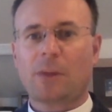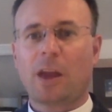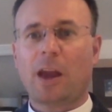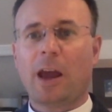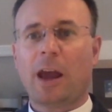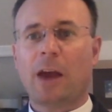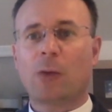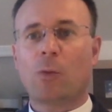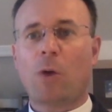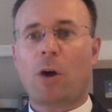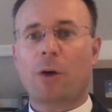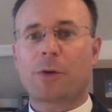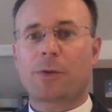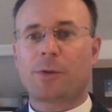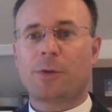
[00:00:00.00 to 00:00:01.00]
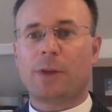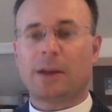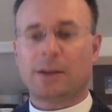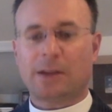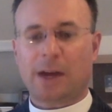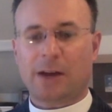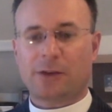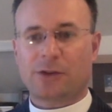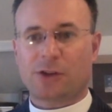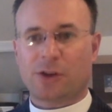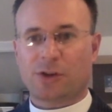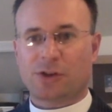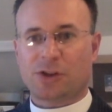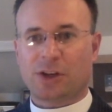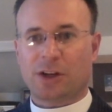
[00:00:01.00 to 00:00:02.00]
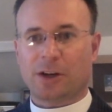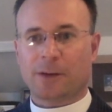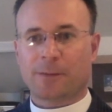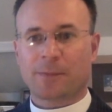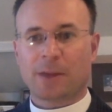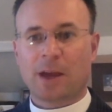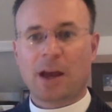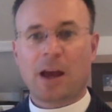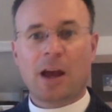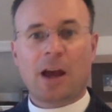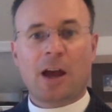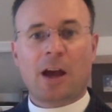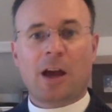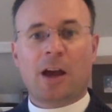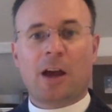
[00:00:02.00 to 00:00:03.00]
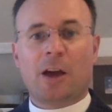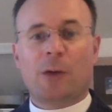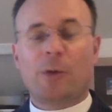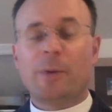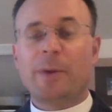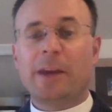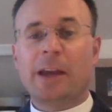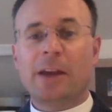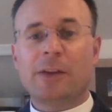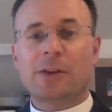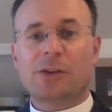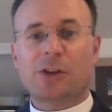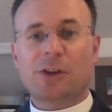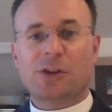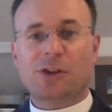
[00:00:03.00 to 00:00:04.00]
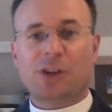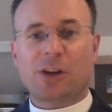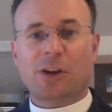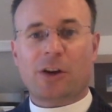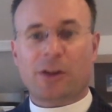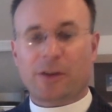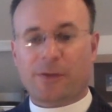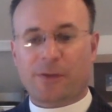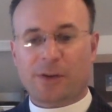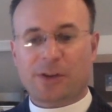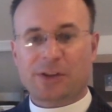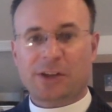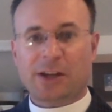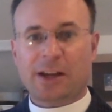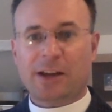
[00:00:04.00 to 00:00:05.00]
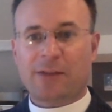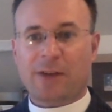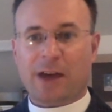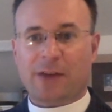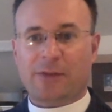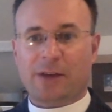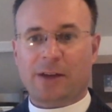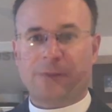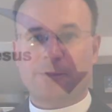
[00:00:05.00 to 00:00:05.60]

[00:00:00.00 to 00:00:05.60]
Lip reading: and walk through the entire church year. We begin the church year on the first Sunday of Advent.